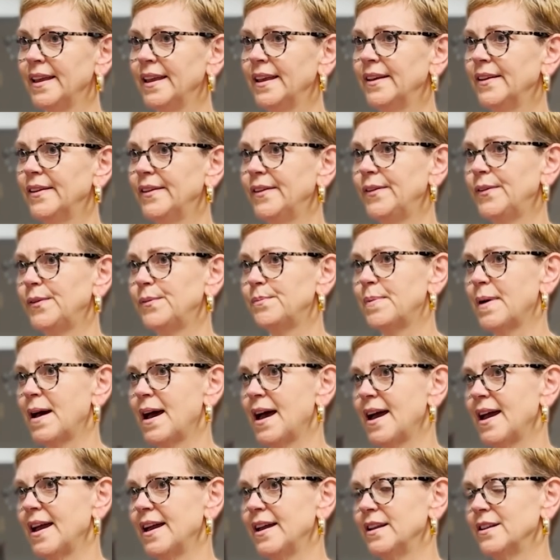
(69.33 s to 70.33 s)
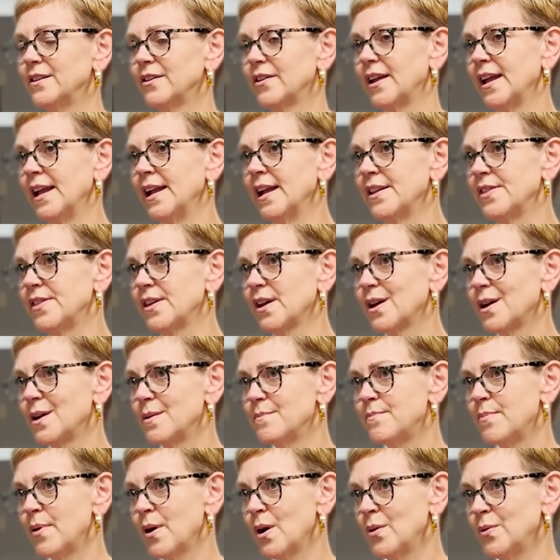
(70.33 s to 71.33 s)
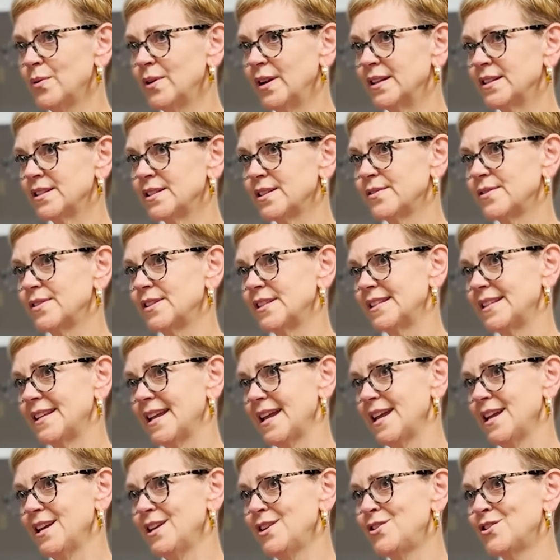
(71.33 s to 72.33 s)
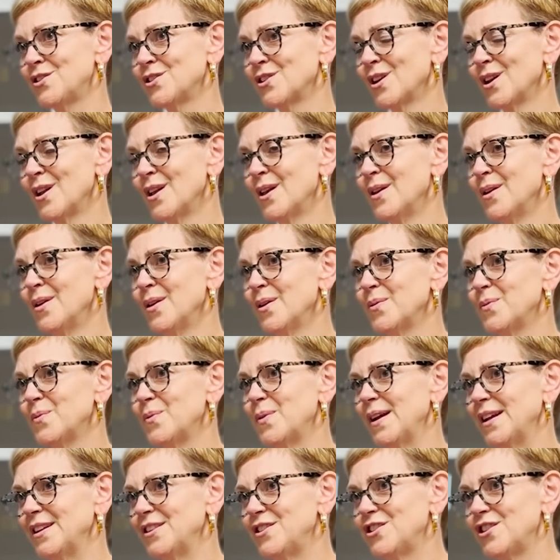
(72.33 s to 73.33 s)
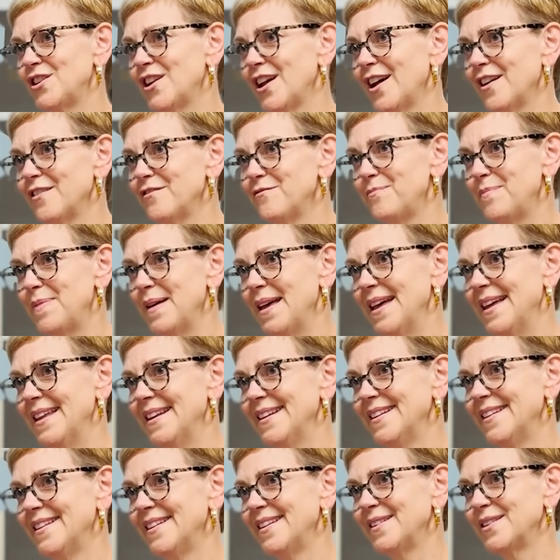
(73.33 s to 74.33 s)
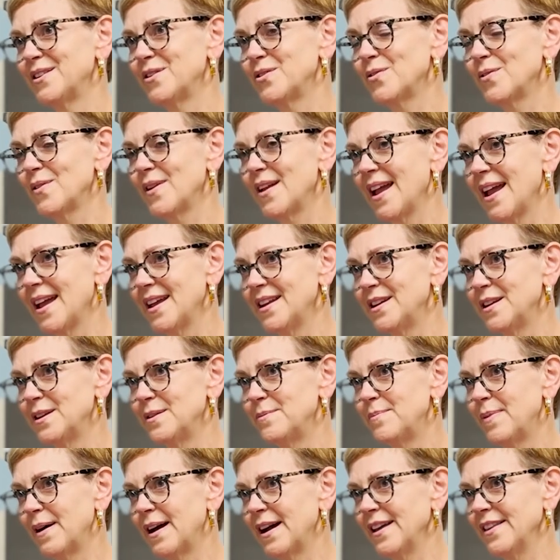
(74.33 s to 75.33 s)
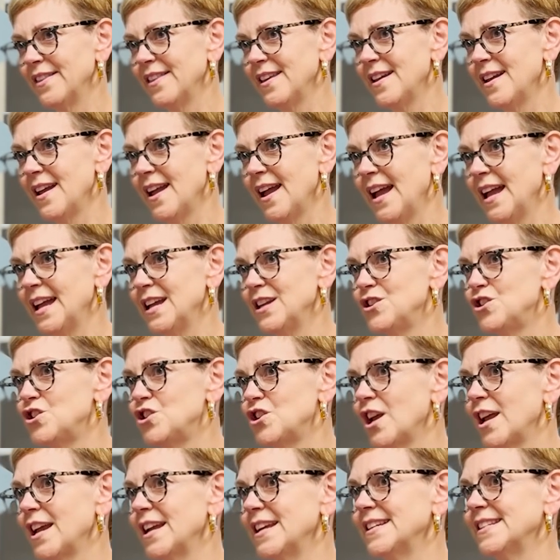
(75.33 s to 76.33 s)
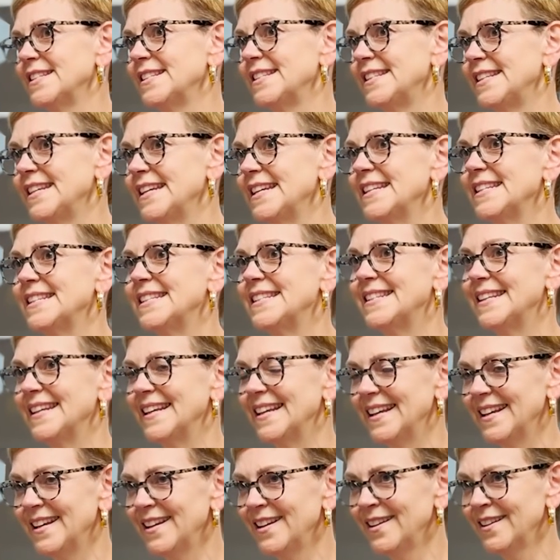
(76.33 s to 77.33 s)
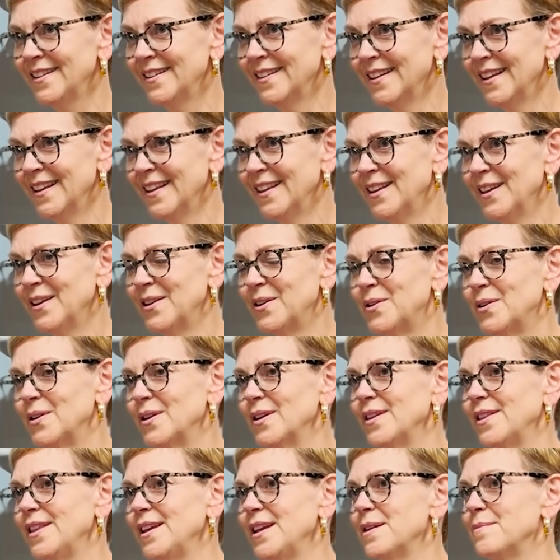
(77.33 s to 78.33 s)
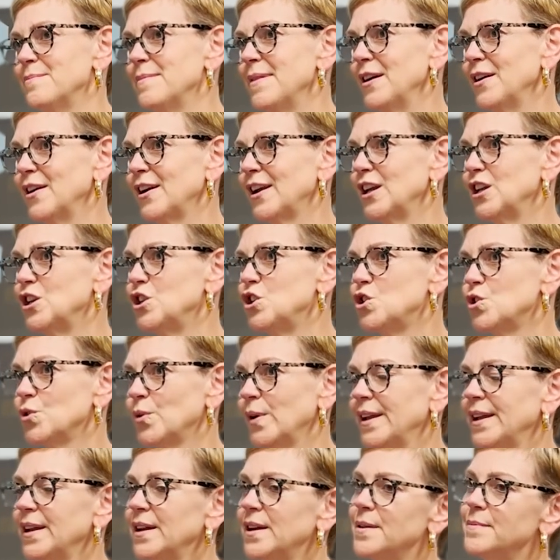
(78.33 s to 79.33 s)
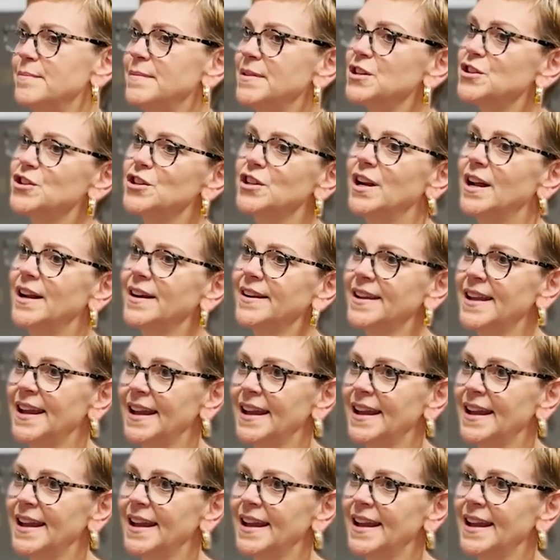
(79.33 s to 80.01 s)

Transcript: is by looking at the components of stage which have been created by the AJCC, or the American Joint Commission on